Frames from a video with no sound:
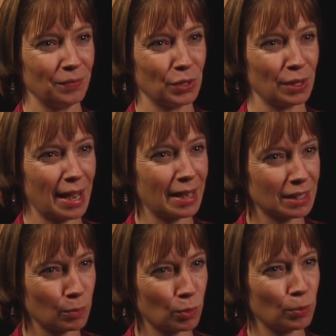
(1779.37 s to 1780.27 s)
you can
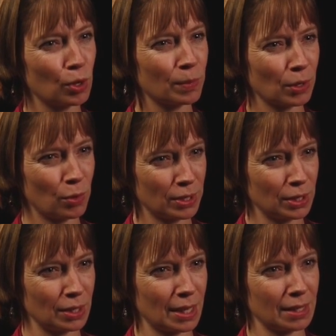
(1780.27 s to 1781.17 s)
ask more probing
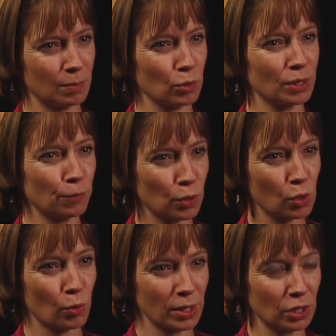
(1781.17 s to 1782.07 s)
questions, ask more
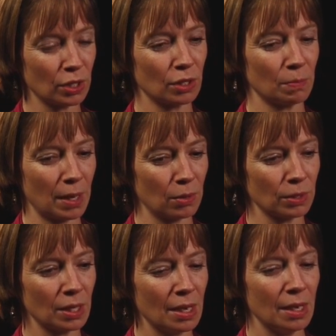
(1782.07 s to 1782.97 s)
difficult questions about